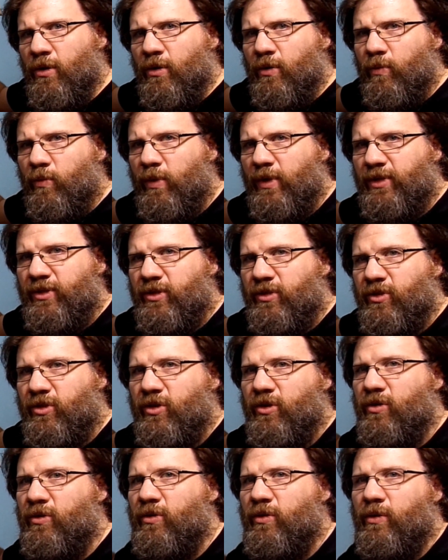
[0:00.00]
want to
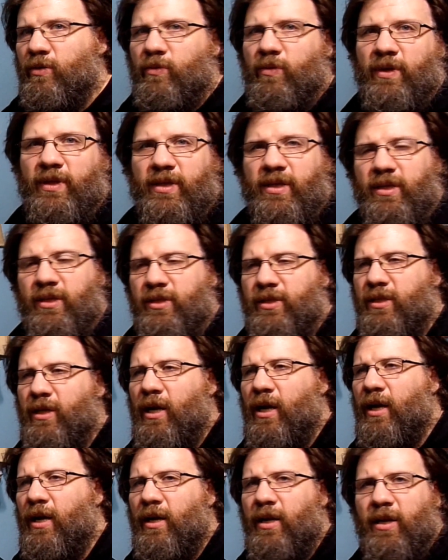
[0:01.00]
do with this
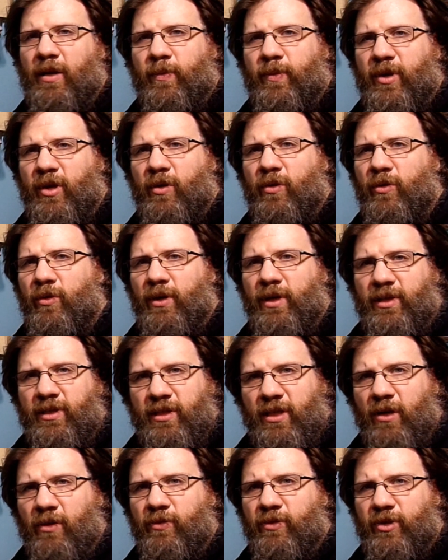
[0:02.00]
uh, computer
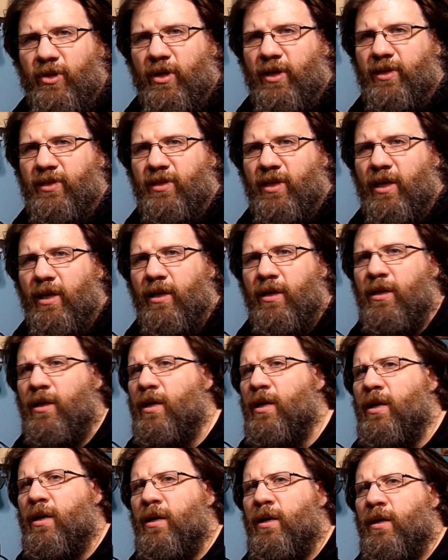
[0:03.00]
itself, should I say.
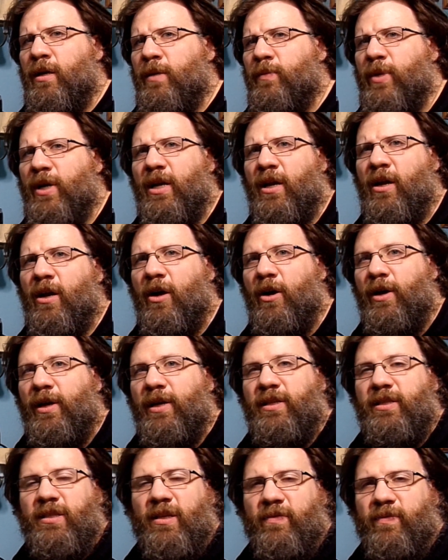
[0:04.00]
But alright,
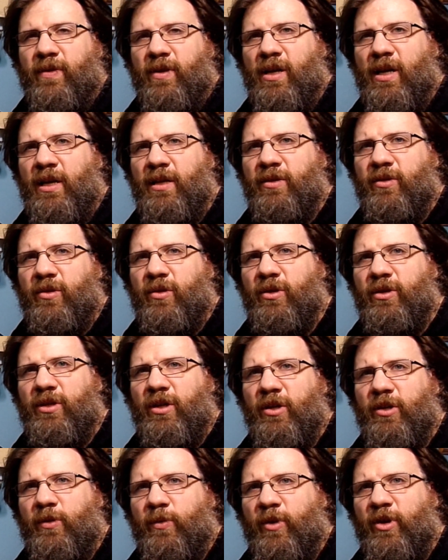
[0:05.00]
uh, if you guys enjoy
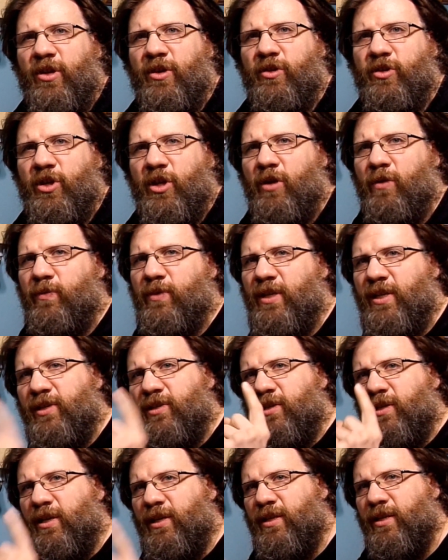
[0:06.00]
the channel,
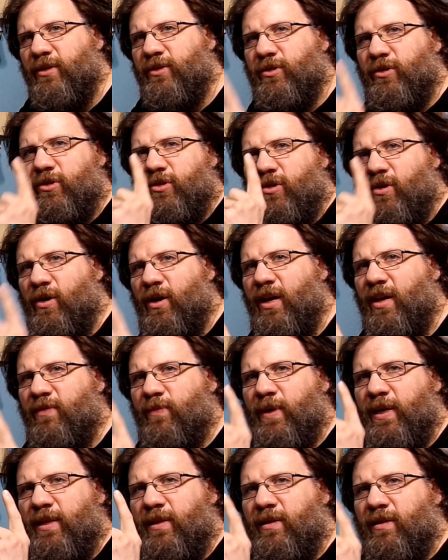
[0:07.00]
please hit that subscribe
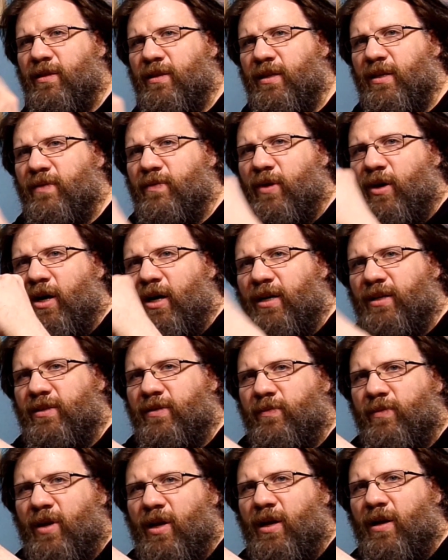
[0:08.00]
button, leave an
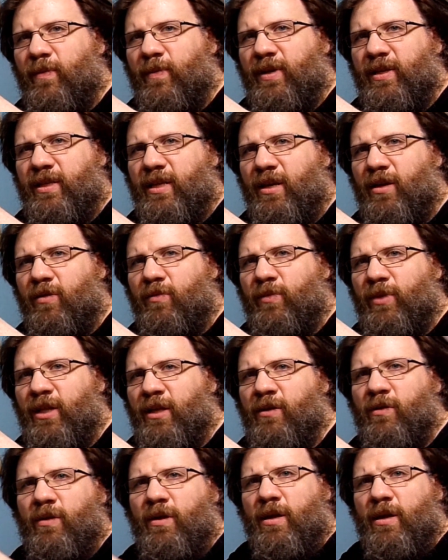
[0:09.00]
awesome comment down below,